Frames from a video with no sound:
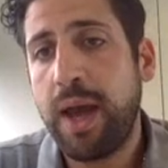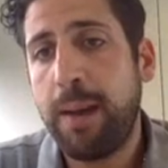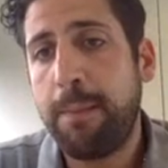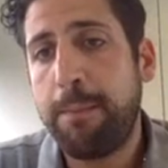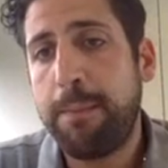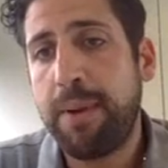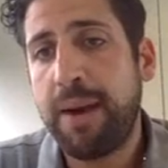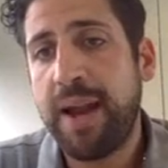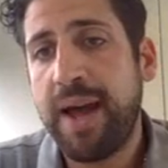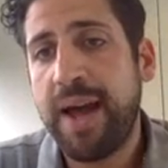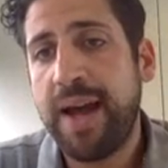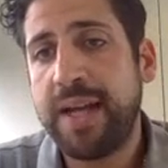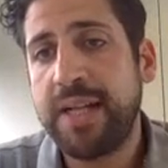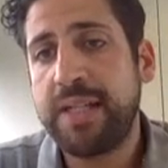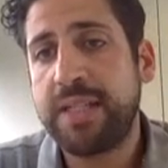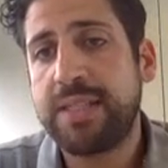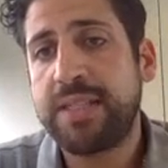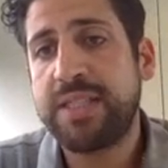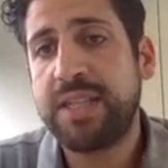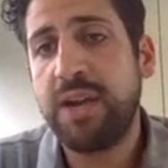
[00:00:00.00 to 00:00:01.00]

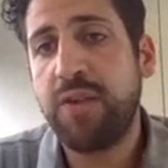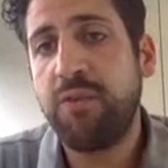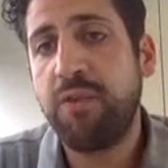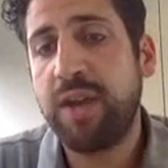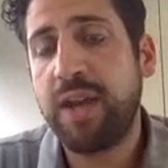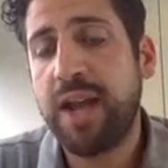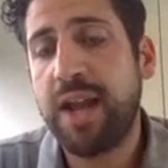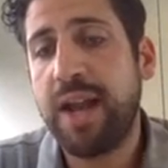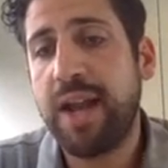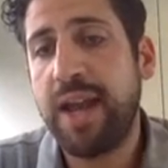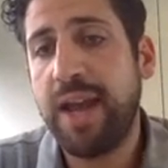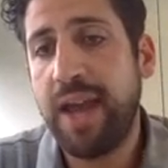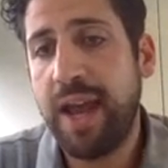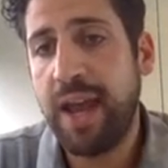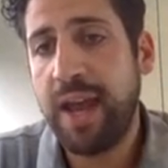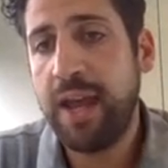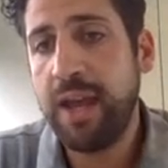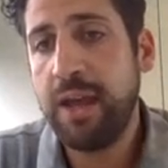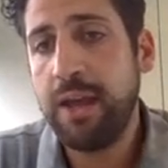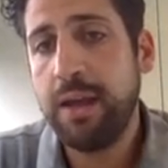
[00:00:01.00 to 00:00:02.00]
apply cervical
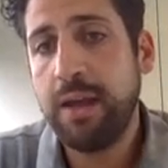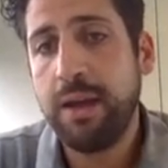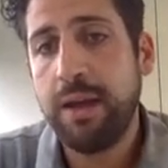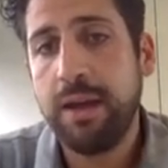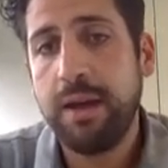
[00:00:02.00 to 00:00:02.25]
A